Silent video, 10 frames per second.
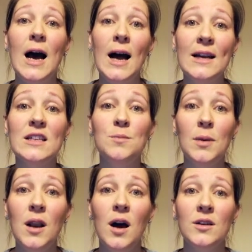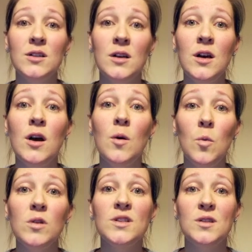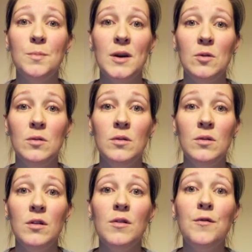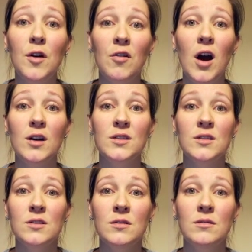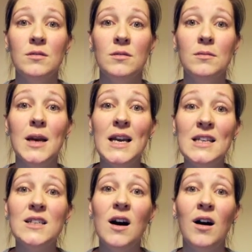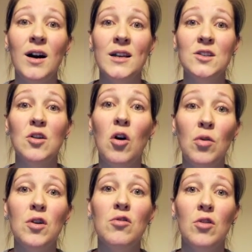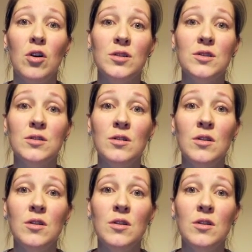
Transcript: and his blood was spilt for us. He died on the cross